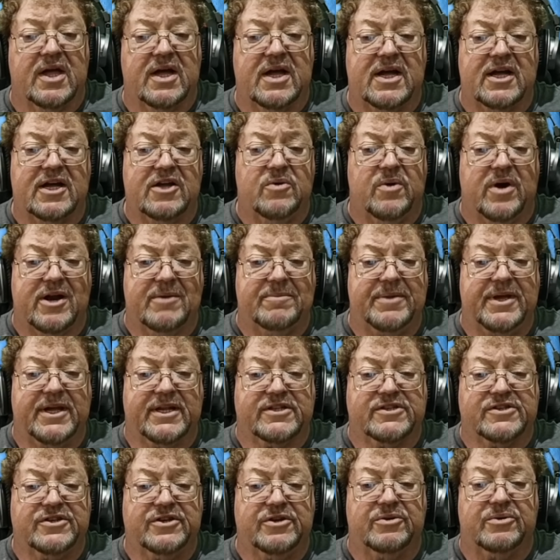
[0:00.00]
quite a bit
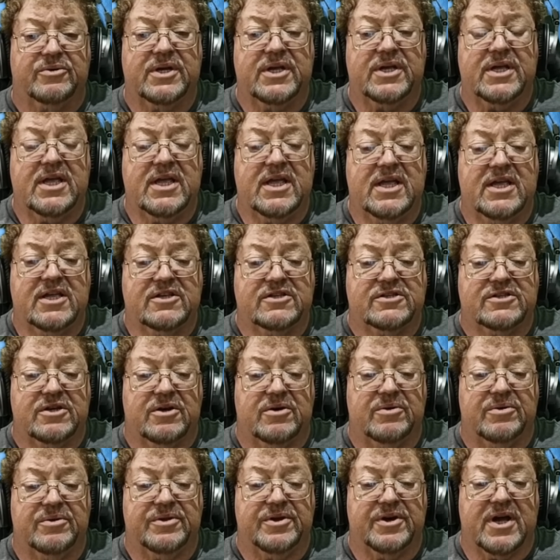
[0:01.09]
too.
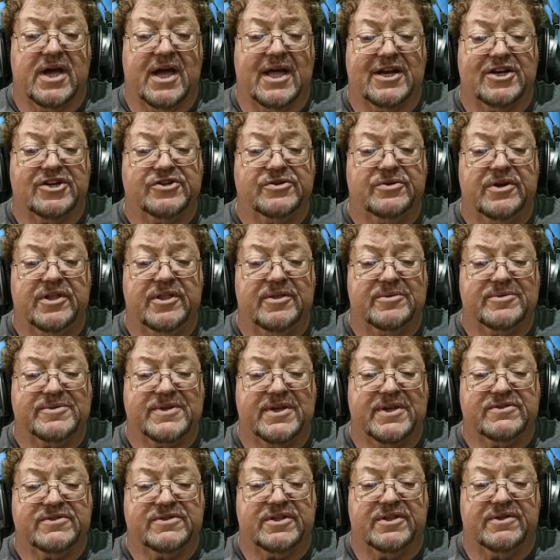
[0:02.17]
So they're kind of shooting
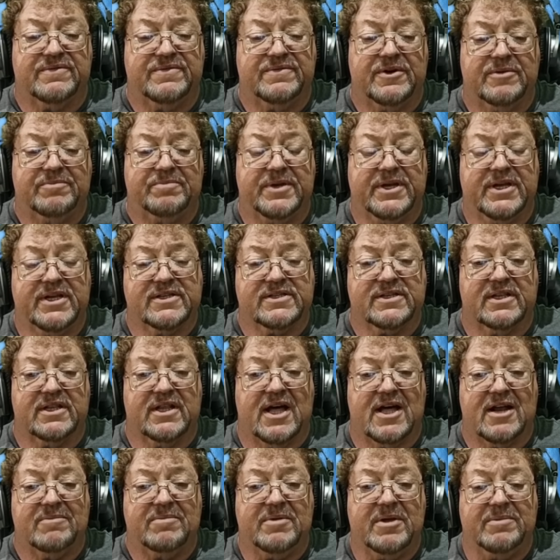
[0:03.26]
themselves in the foot, because a
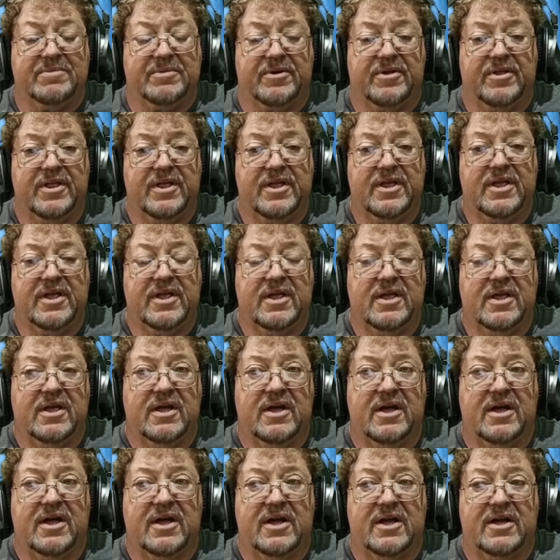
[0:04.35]
lot of people,
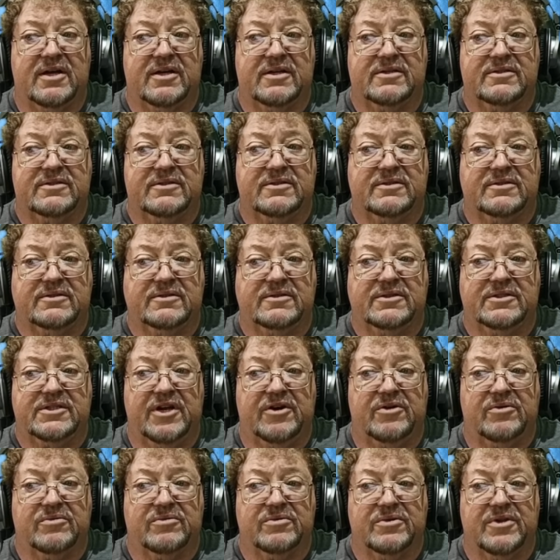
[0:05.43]
they
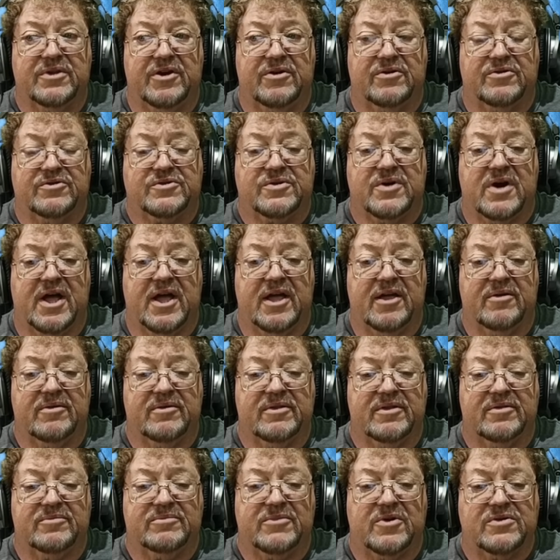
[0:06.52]
don't try.
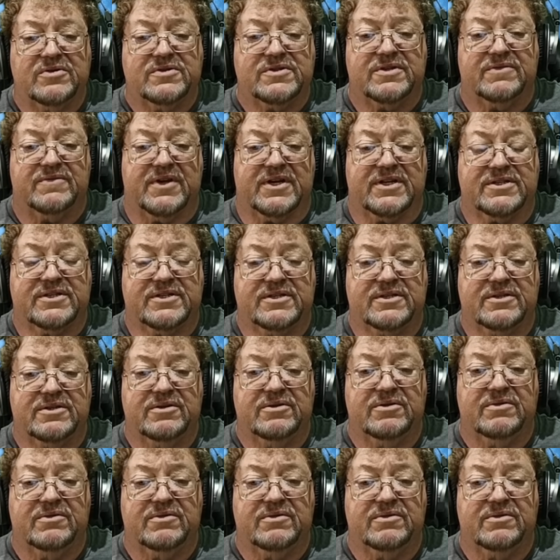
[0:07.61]
Most of us who